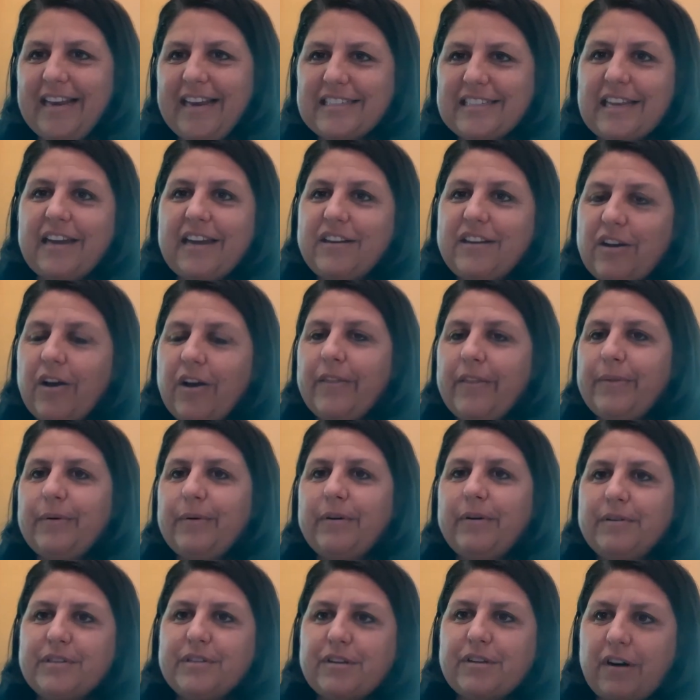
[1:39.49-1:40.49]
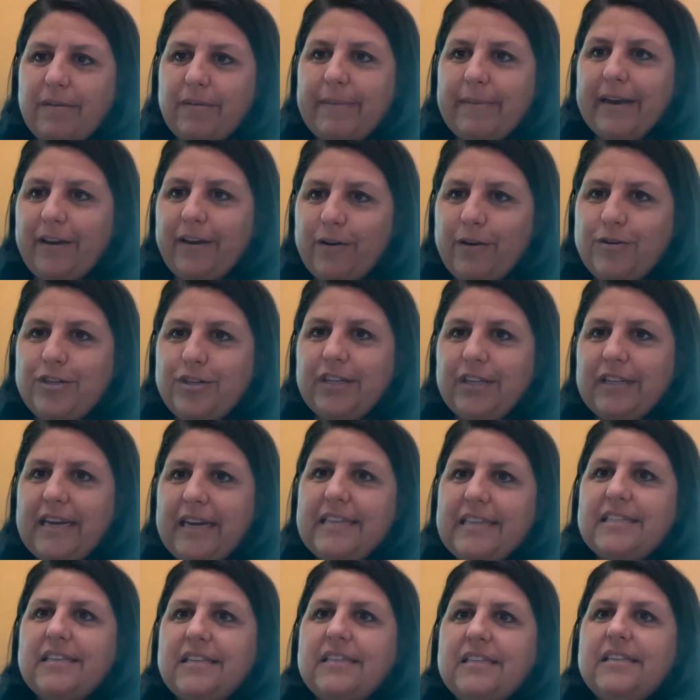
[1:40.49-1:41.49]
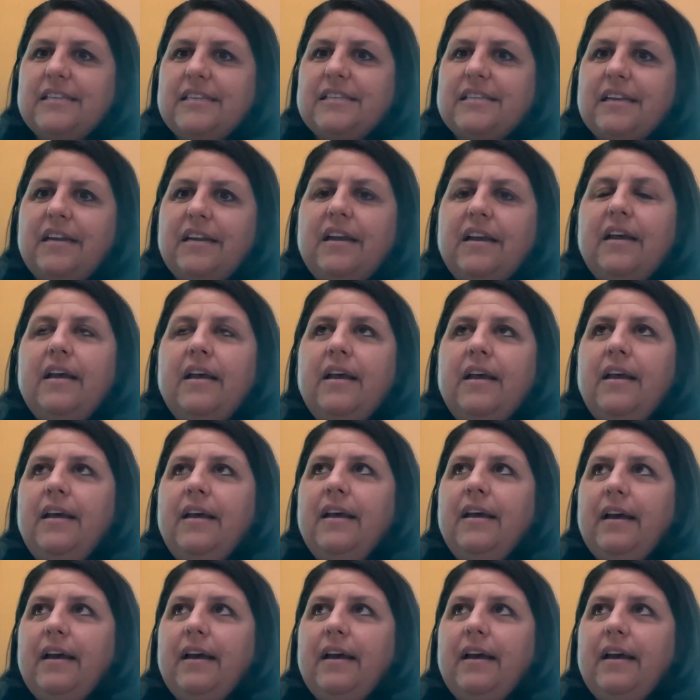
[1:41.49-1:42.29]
Because I'd gone through and started my coaching licenses. And okay.